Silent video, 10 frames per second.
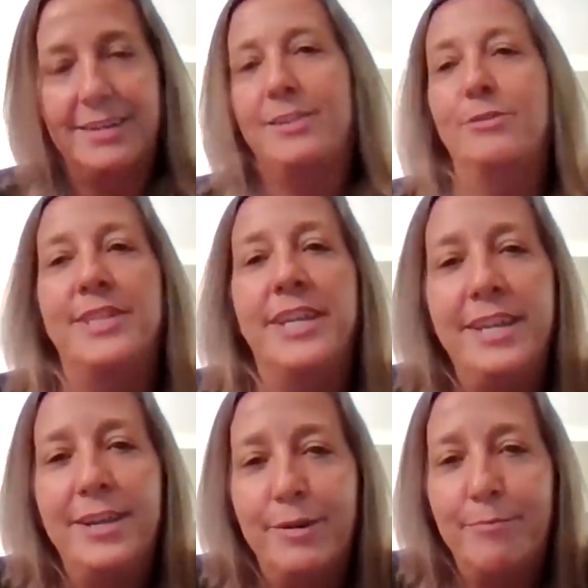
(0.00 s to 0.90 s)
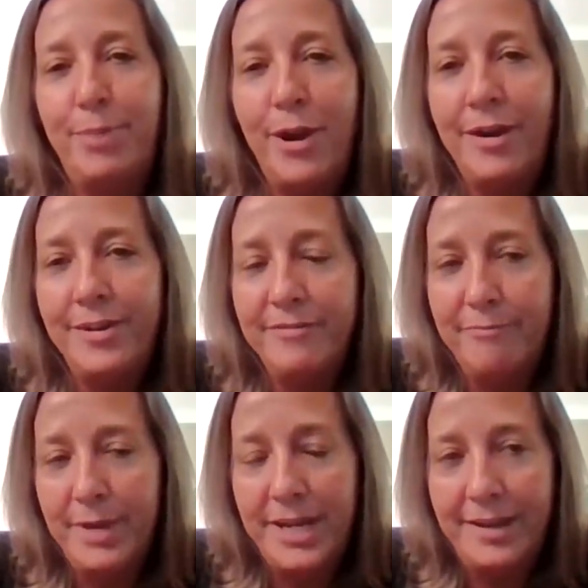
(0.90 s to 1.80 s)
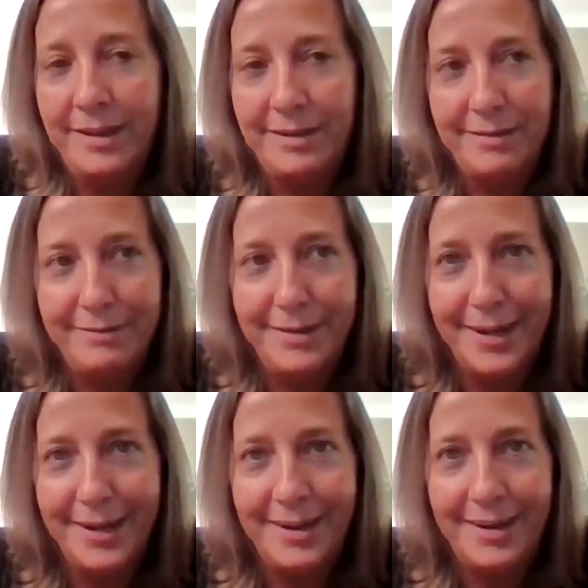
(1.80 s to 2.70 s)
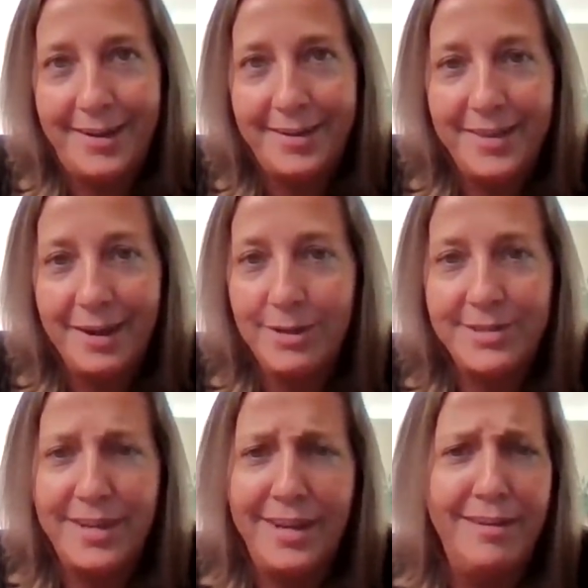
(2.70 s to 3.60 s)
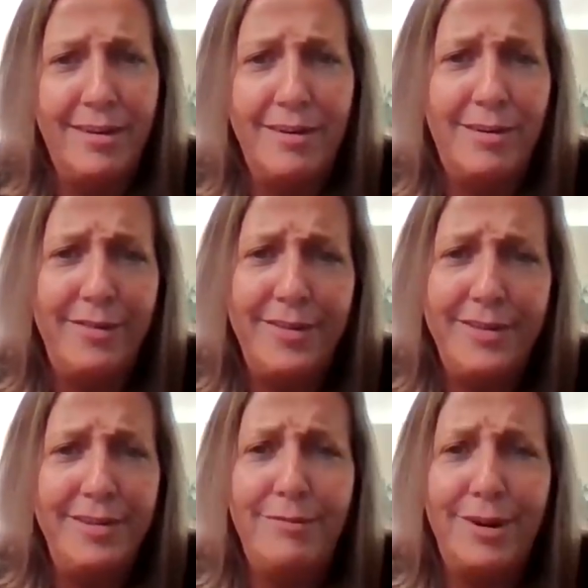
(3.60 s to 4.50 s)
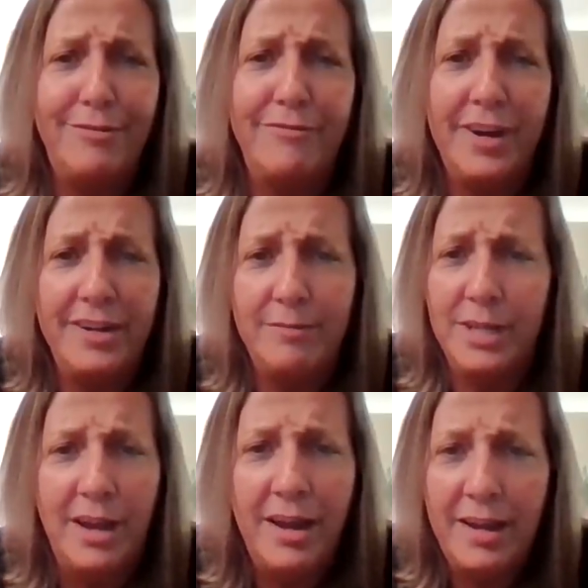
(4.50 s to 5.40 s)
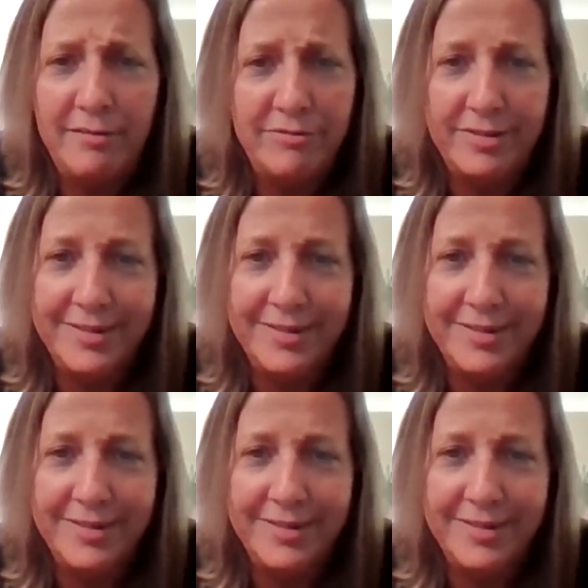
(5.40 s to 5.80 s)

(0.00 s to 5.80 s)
there was an inner part of me uh, that was saying, "Oh, you won't find him alive."